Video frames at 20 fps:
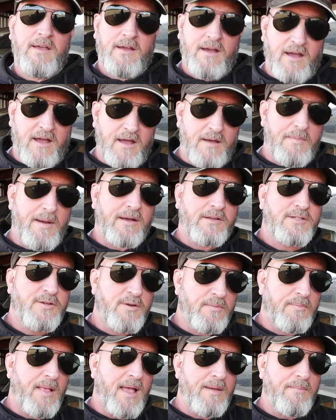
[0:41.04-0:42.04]
uh, about
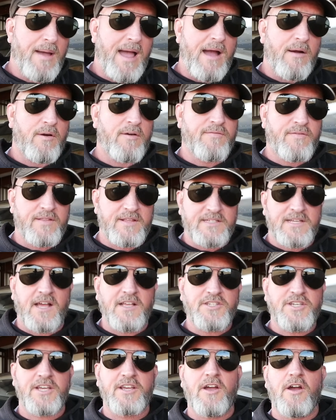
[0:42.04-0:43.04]
to apply power for the
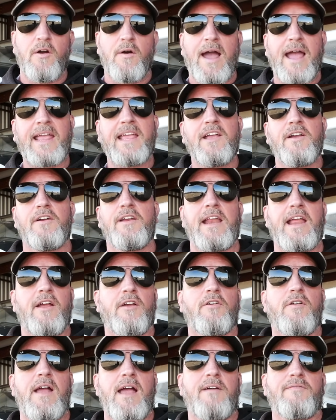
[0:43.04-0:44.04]
touch and go, I hear an
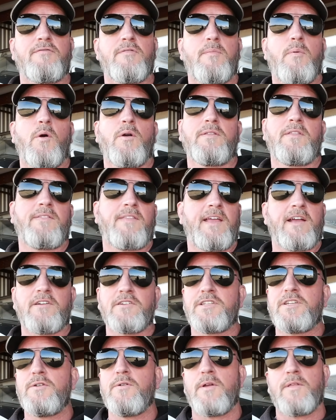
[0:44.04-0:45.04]
aircraft report that they are
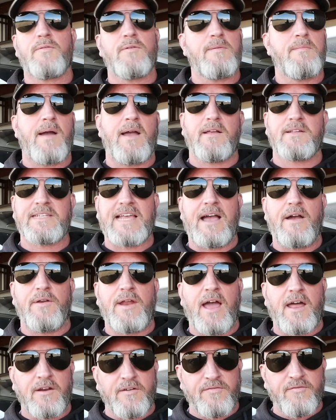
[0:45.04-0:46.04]
two or three miles out
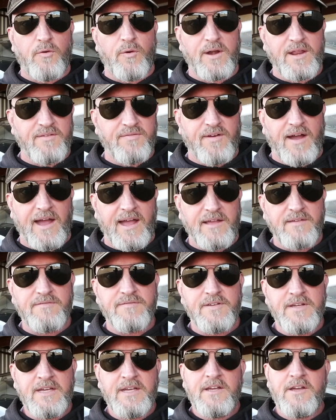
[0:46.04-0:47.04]
on a
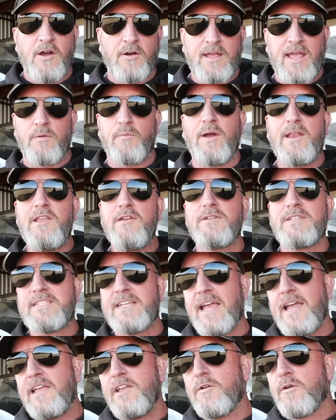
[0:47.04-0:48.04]
45. Okay, when you
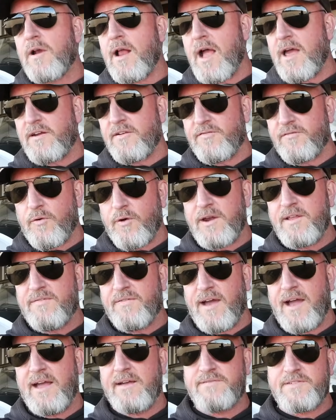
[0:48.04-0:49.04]
say you are on a
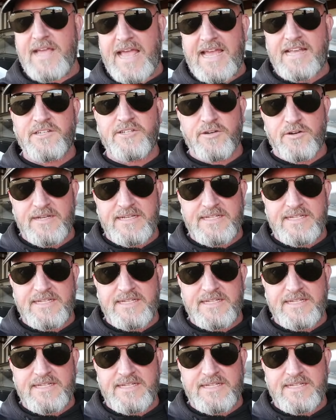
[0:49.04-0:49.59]
45 to enter a